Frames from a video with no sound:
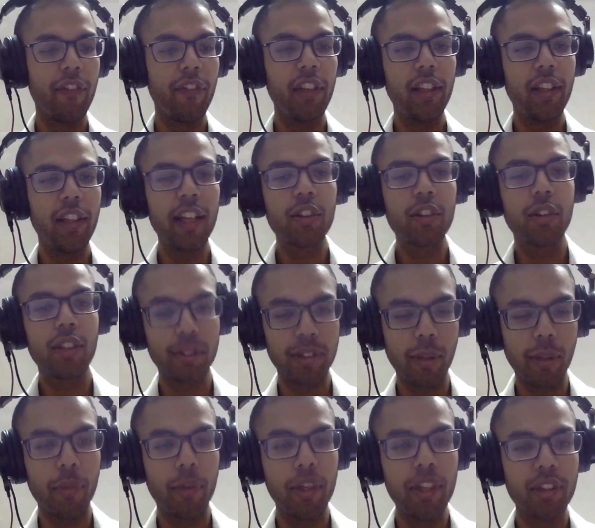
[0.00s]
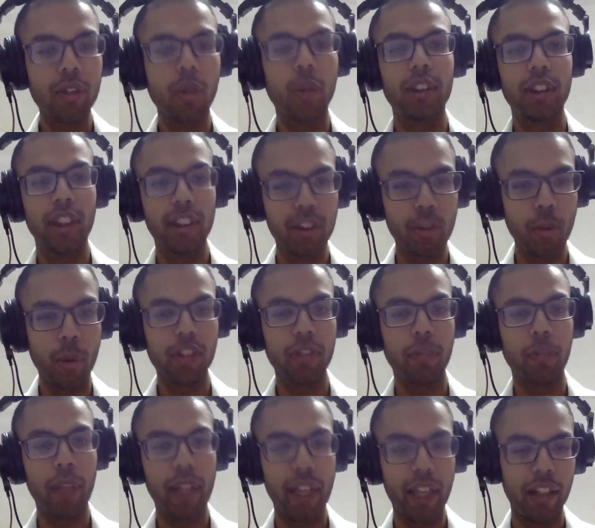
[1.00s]
we link to some resources to
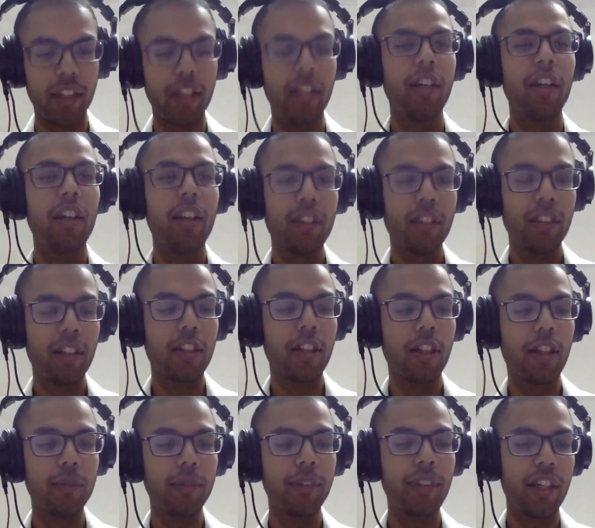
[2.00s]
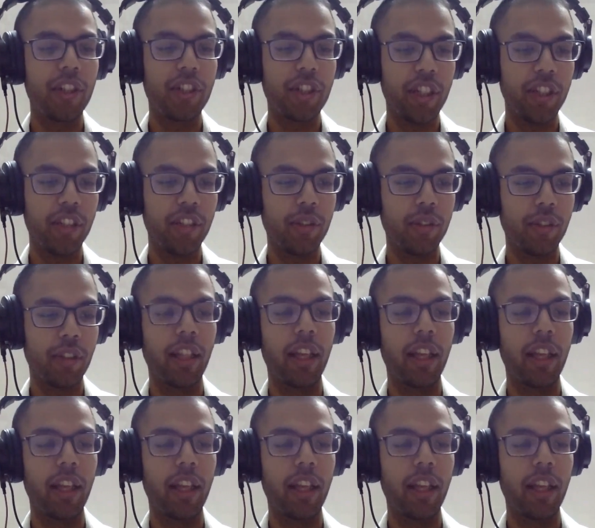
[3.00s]
explain the terms that she's using,